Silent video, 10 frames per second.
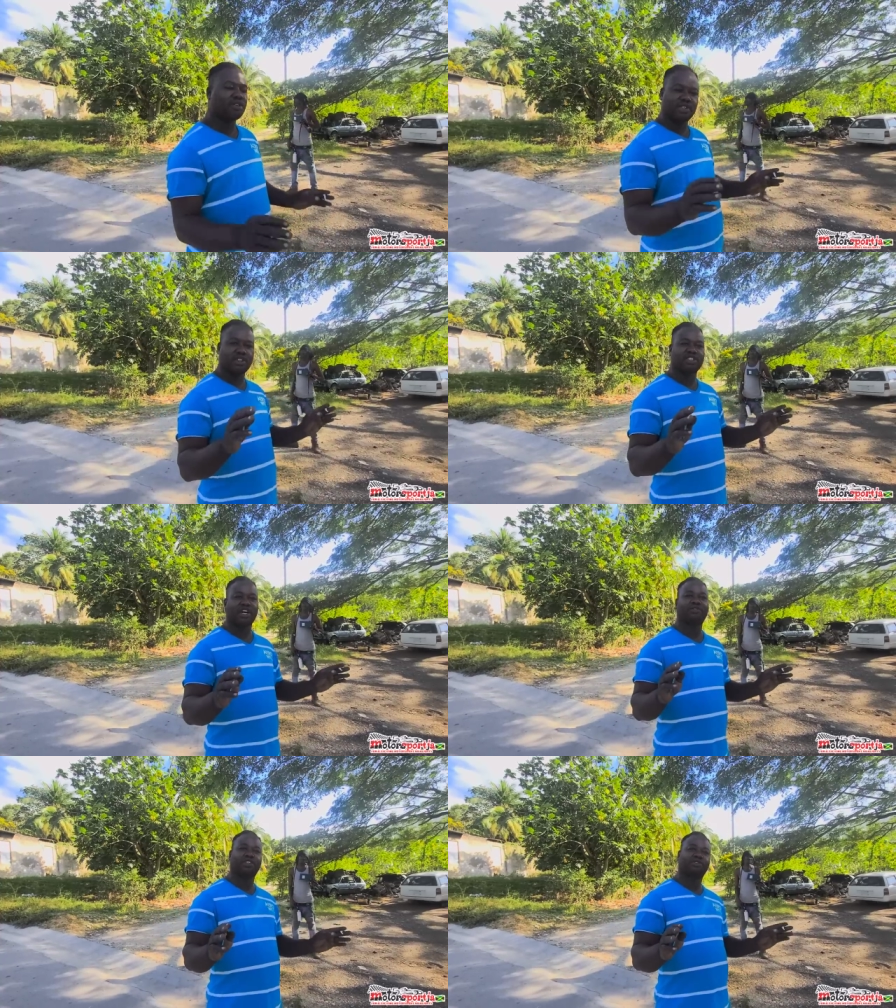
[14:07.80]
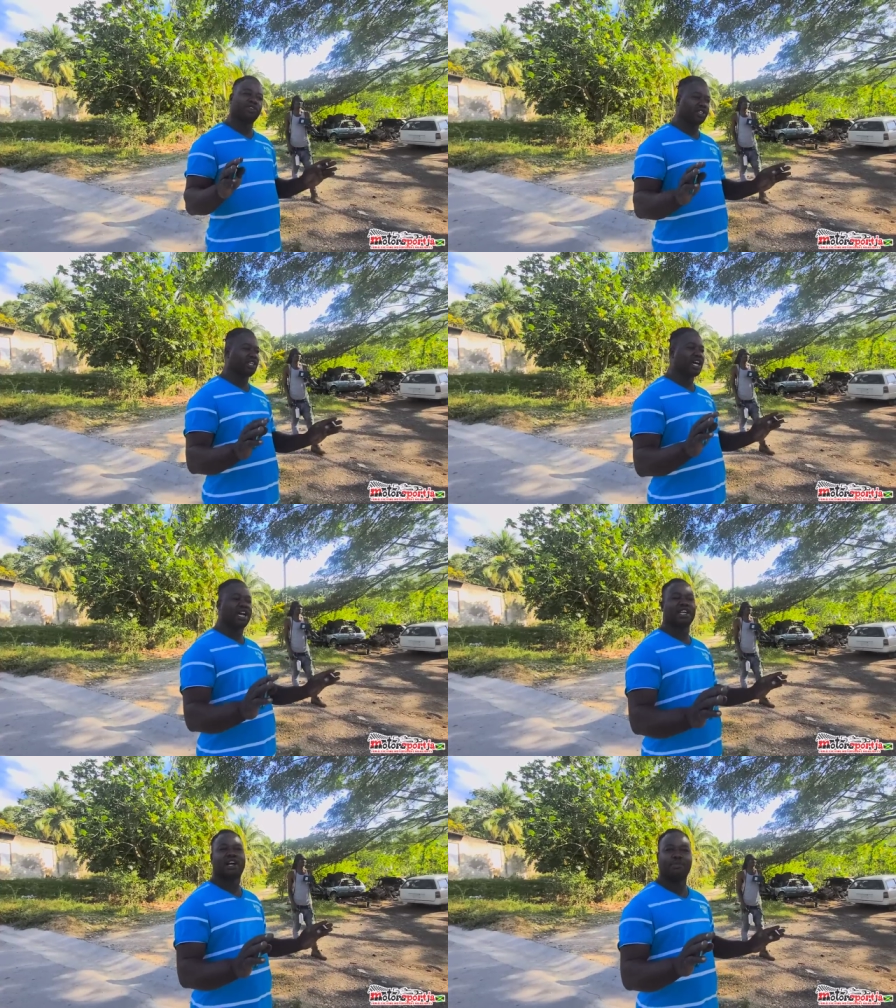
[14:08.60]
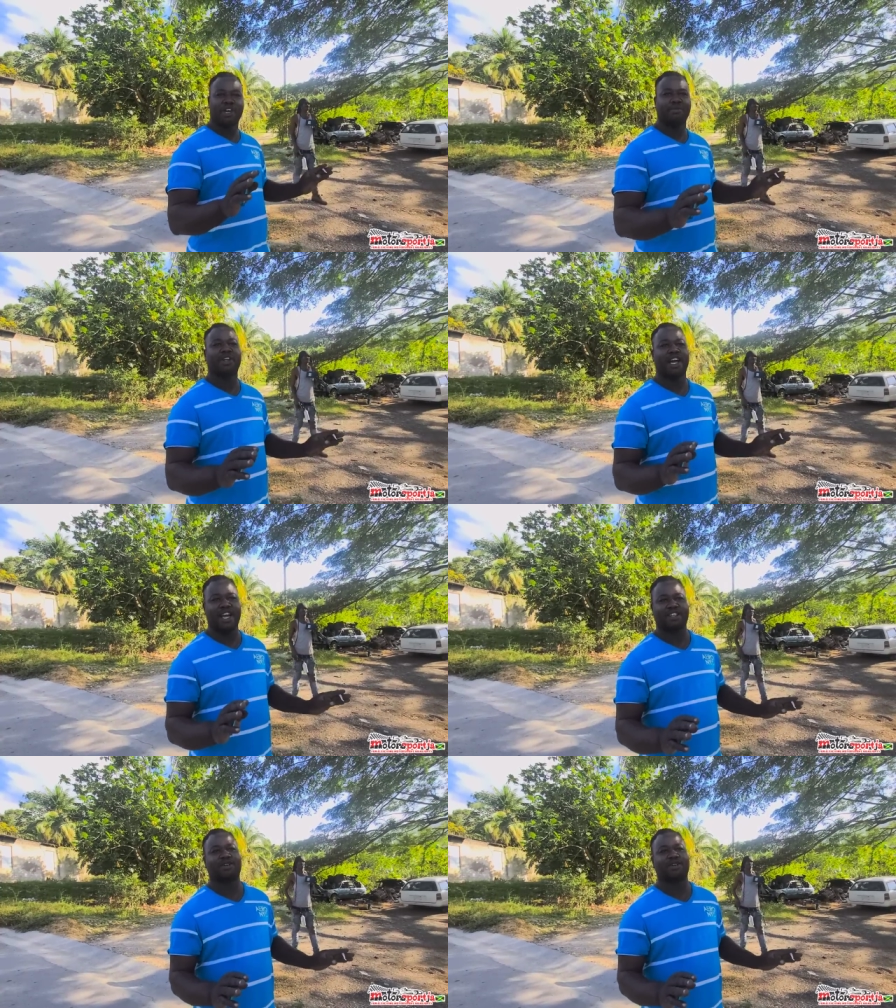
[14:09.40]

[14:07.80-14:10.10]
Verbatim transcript: so we just have it running like a baby like